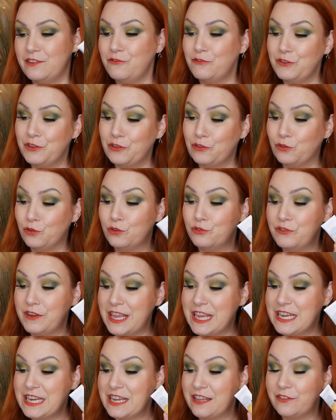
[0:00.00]
and restore
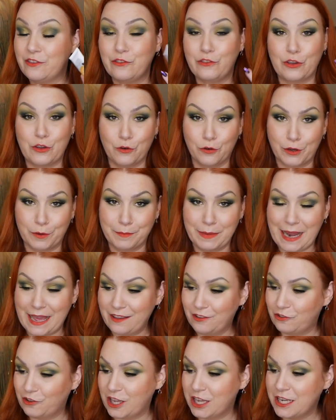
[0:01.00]
radiance to your
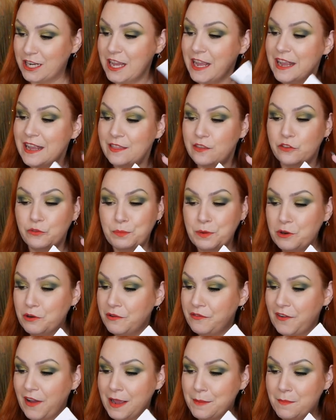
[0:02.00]
complexion. This
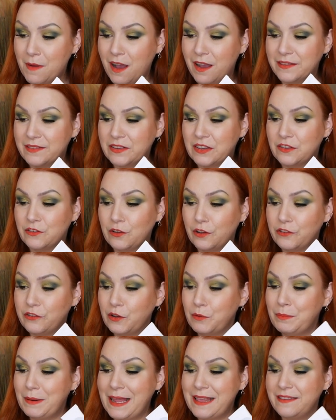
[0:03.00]
purifying mask is
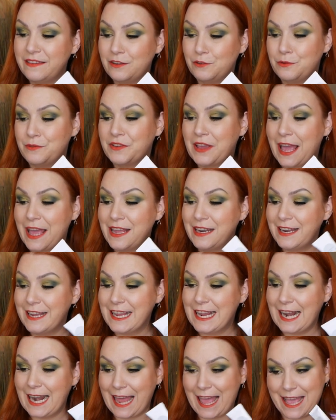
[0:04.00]
also blended with
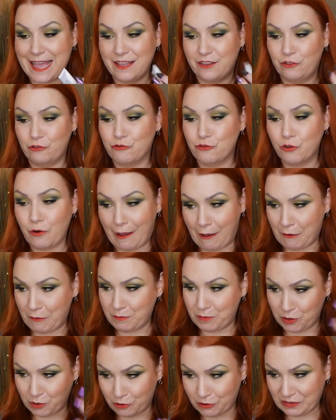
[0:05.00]
kaolin clay to draw out
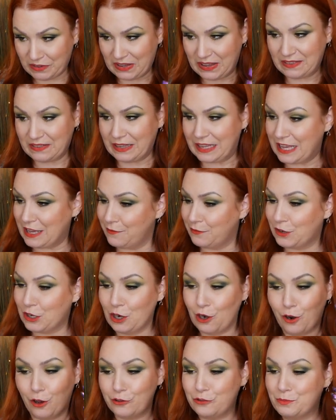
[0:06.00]
impurities and give
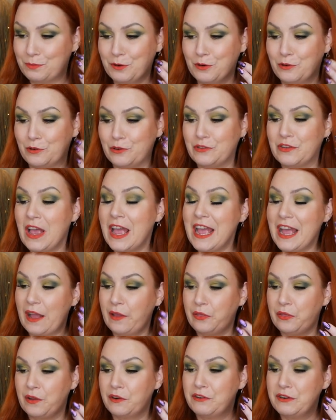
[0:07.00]
clogged pores a
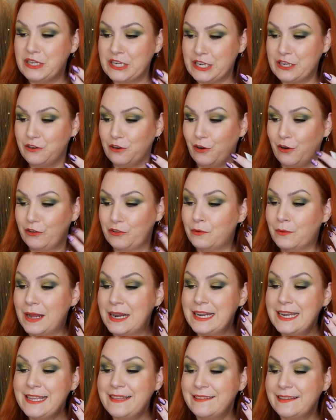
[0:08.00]
thorough detox, while
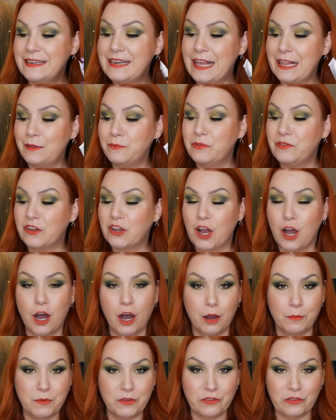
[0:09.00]
linden helps to
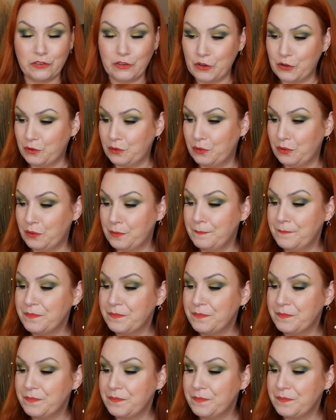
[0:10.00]
calm and soothe.